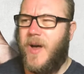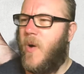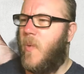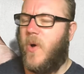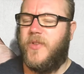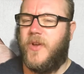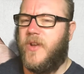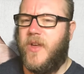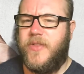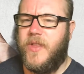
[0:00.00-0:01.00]
What on
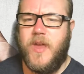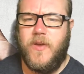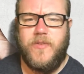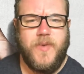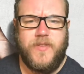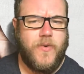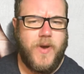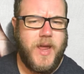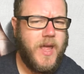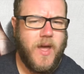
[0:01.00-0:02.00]
earth are those, Mr.
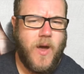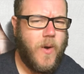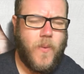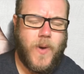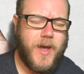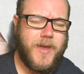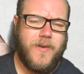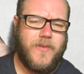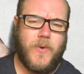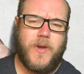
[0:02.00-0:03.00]
E? Why are you
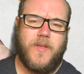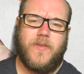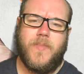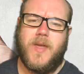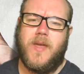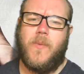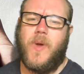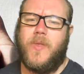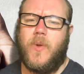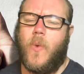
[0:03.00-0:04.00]
talking to me
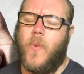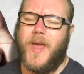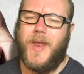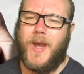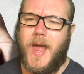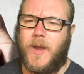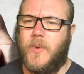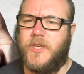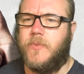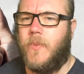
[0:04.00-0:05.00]
with your weird
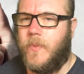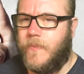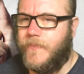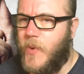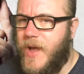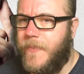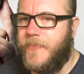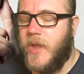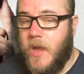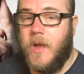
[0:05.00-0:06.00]
language? Well,
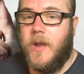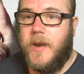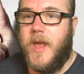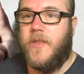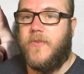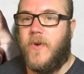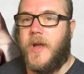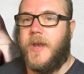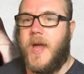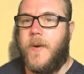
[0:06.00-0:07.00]
let's
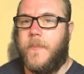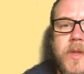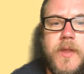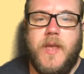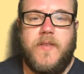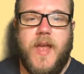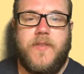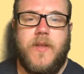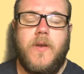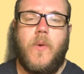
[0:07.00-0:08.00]
find out. This
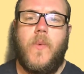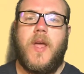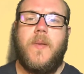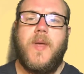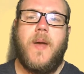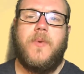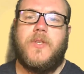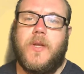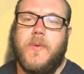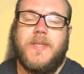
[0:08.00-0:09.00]
lesson, we're going to be able
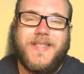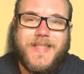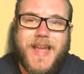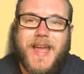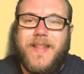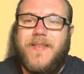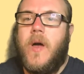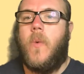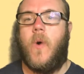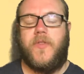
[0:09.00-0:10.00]
to state
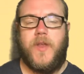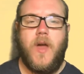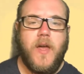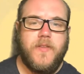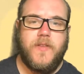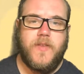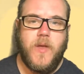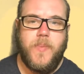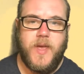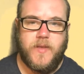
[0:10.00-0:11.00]
what an
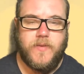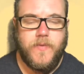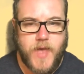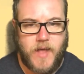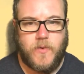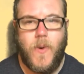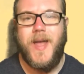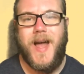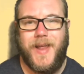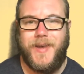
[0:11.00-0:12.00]
isotope is. That's quite
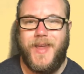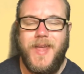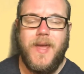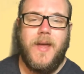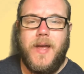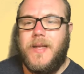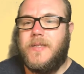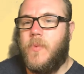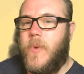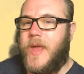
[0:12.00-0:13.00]
handy. It's a
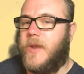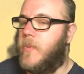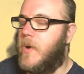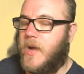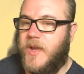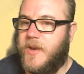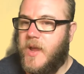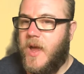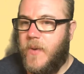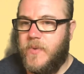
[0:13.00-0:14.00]
weird word,
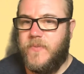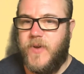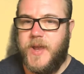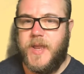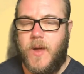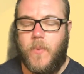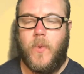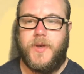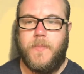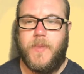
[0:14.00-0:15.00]
and we'll find out
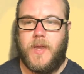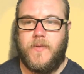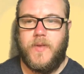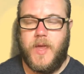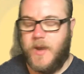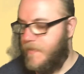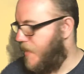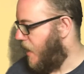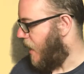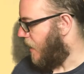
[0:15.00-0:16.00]
what it means in a
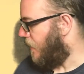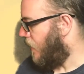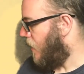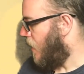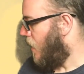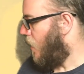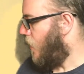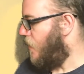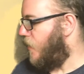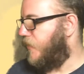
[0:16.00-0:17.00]
minute.
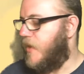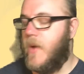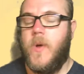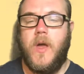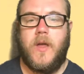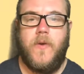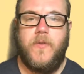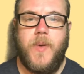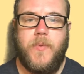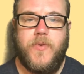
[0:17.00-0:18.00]
We're also going to
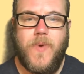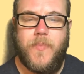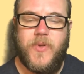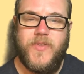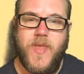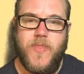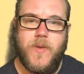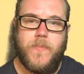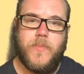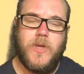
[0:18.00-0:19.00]
be able to represent
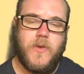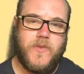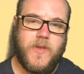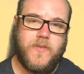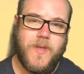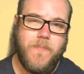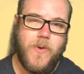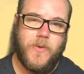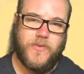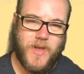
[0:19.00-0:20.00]
them using
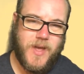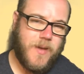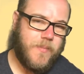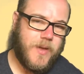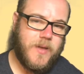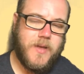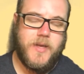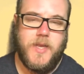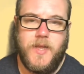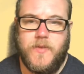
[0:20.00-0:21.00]
symbols, but
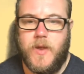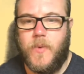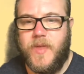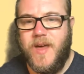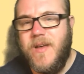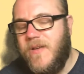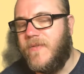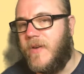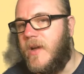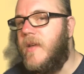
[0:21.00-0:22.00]
you need to know what they are
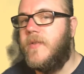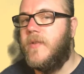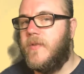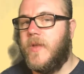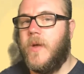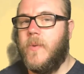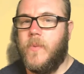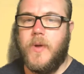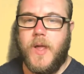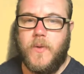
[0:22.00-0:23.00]
first, so we'll
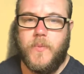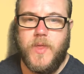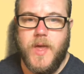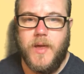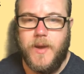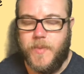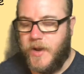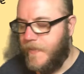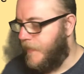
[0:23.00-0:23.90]
get on with that in a minute.